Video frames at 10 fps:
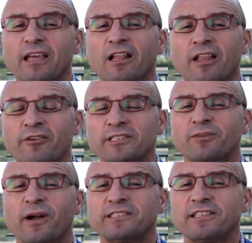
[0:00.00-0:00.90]

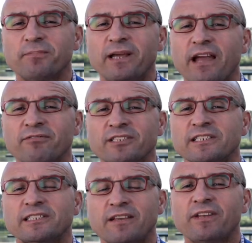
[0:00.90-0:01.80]
Clearance rates have been
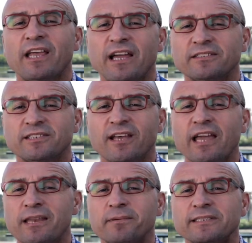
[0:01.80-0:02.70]
averaging 78 to
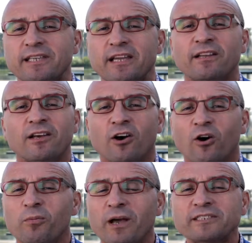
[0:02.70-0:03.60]
80%
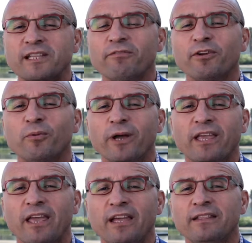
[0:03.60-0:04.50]
almost every
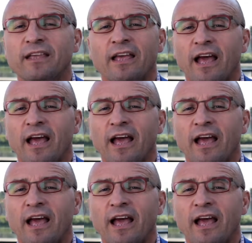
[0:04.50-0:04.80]
weekend.